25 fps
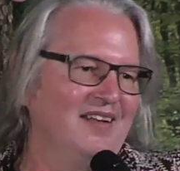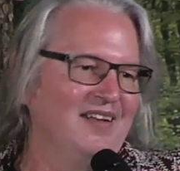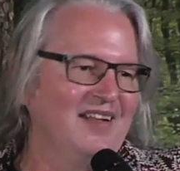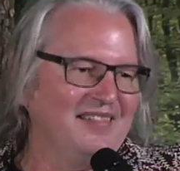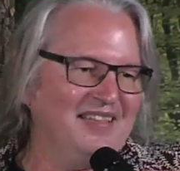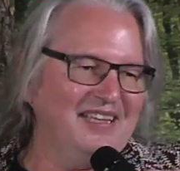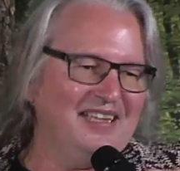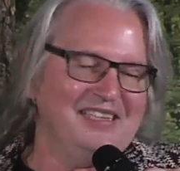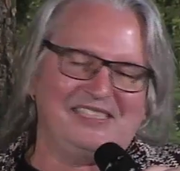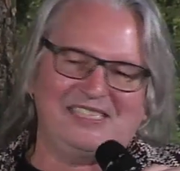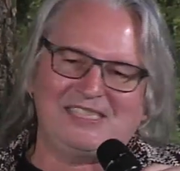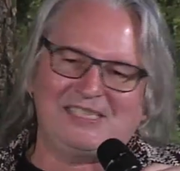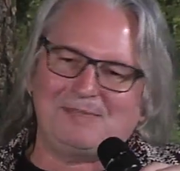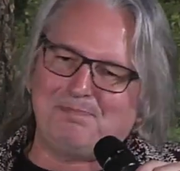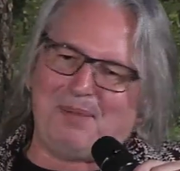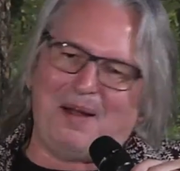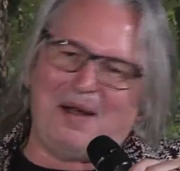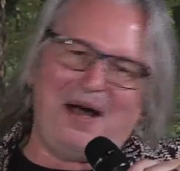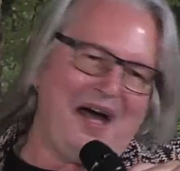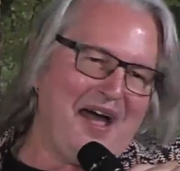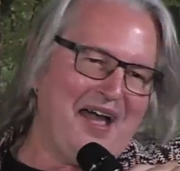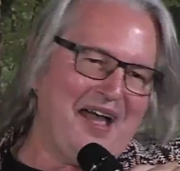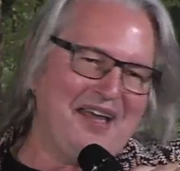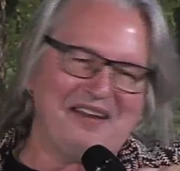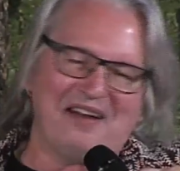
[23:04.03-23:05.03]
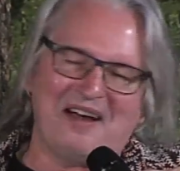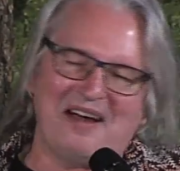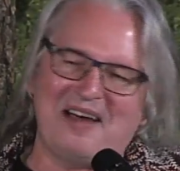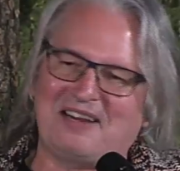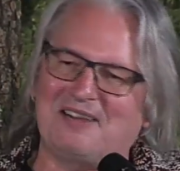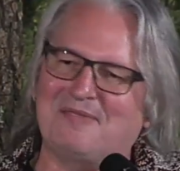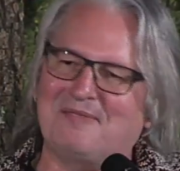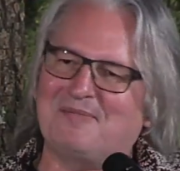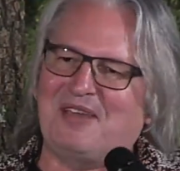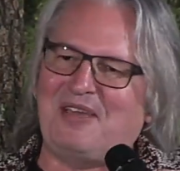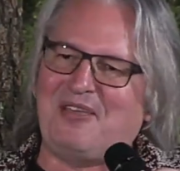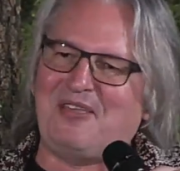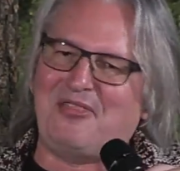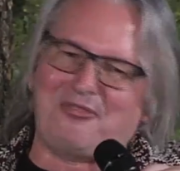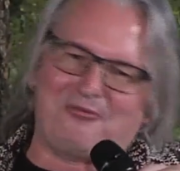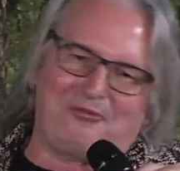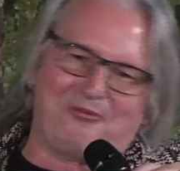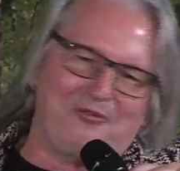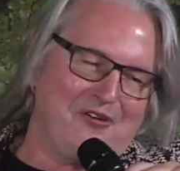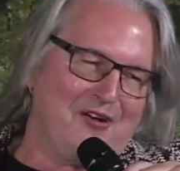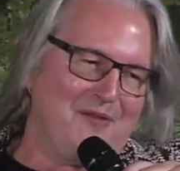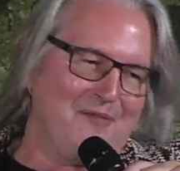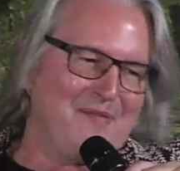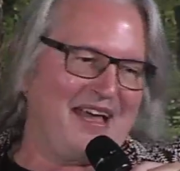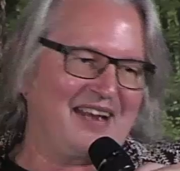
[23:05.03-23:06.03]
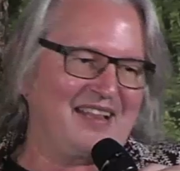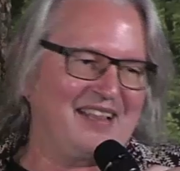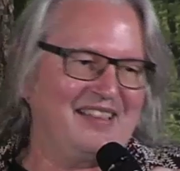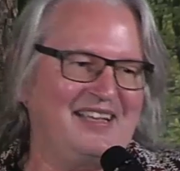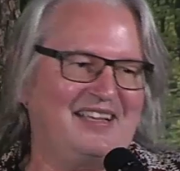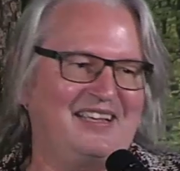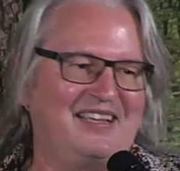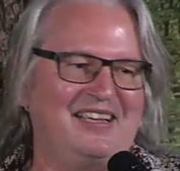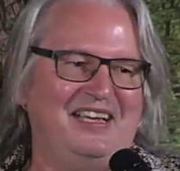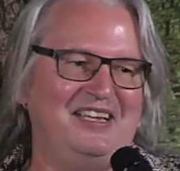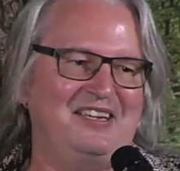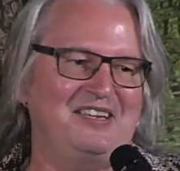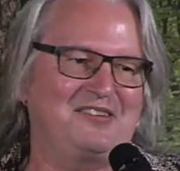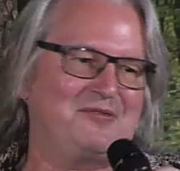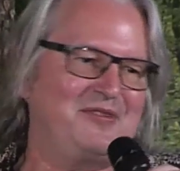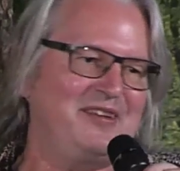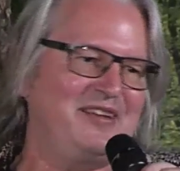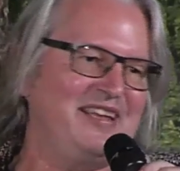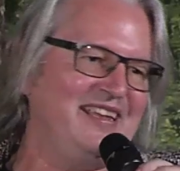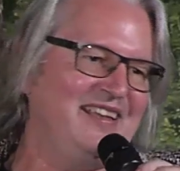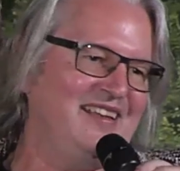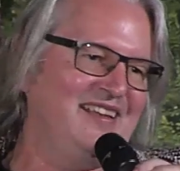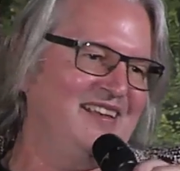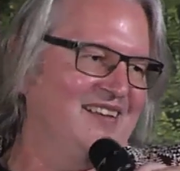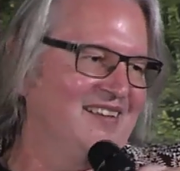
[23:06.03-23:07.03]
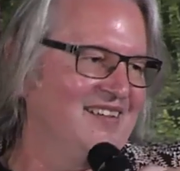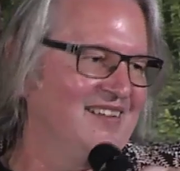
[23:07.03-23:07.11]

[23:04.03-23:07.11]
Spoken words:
They spied on them, they threw them out of the country,